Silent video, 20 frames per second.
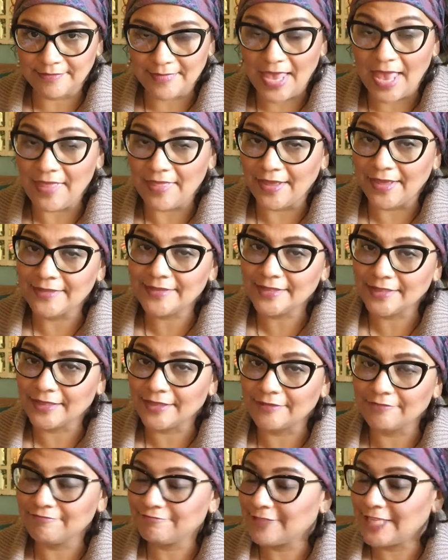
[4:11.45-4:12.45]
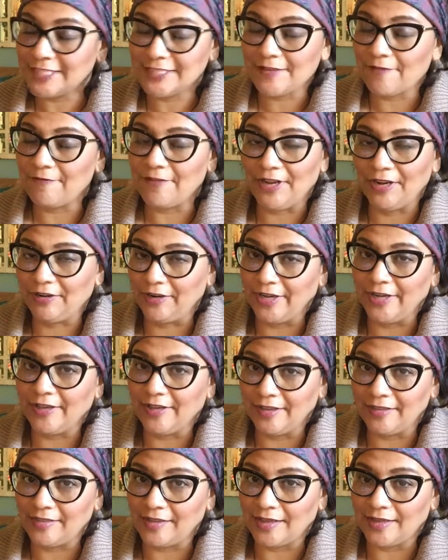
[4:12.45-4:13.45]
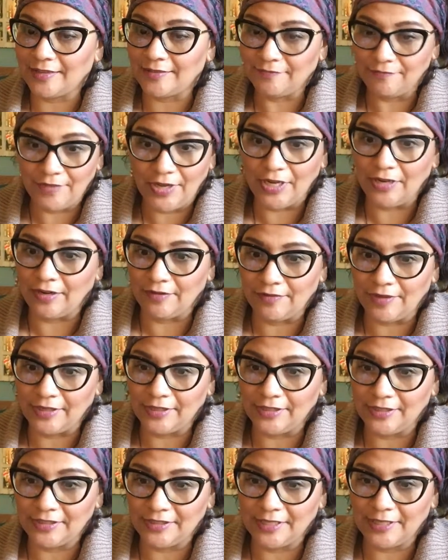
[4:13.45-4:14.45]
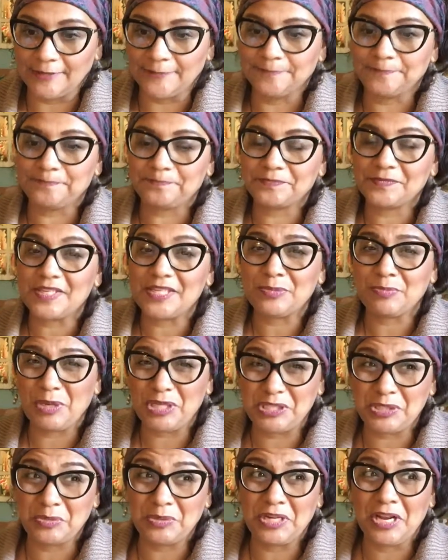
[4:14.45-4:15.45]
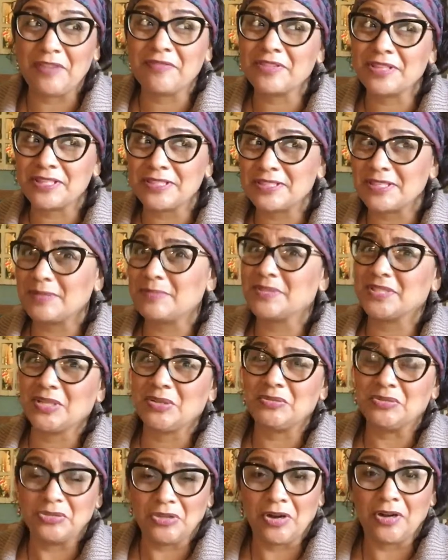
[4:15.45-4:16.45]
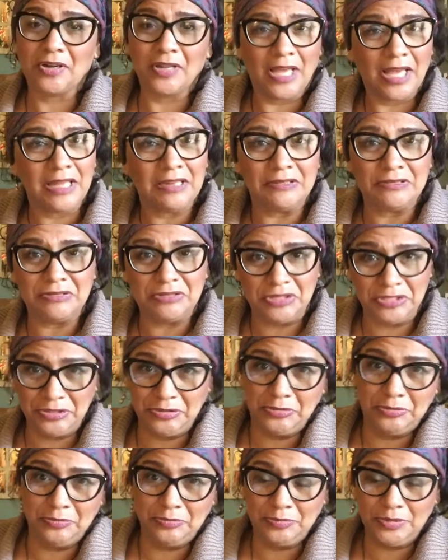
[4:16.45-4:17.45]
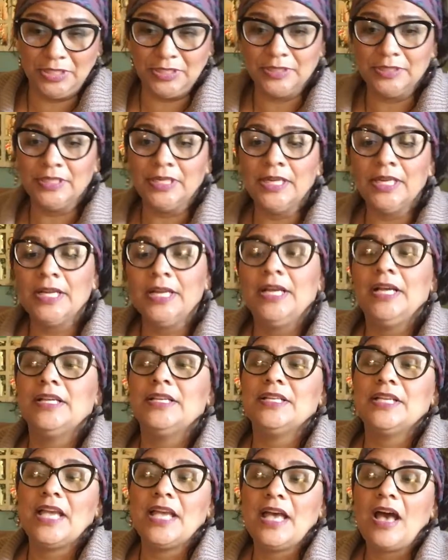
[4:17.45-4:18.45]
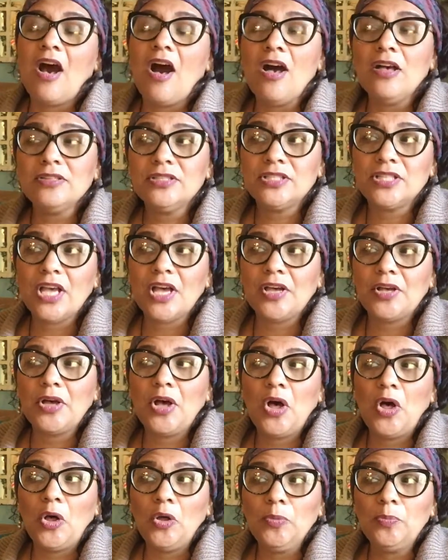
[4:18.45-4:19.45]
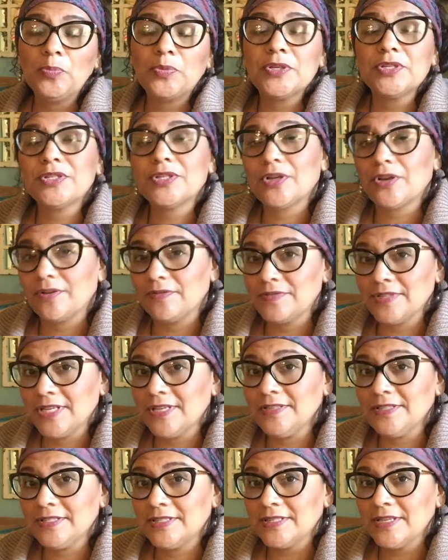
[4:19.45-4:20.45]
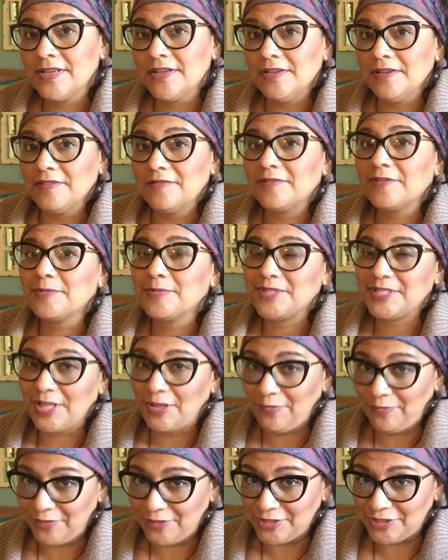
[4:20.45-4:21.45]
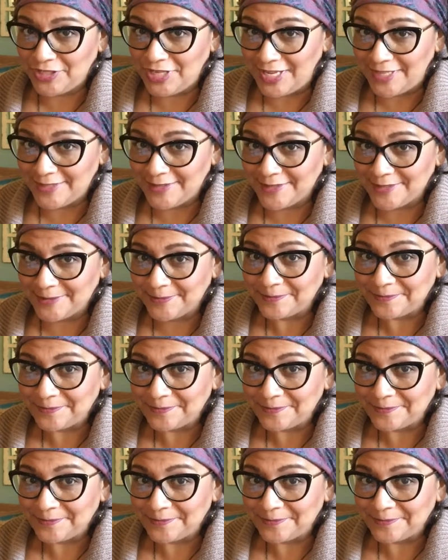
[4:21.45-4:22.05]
And that's a very good thing. Very, very good thing. Especially when everything seems so dark and doomed. Also, hope preserves us from selfishness.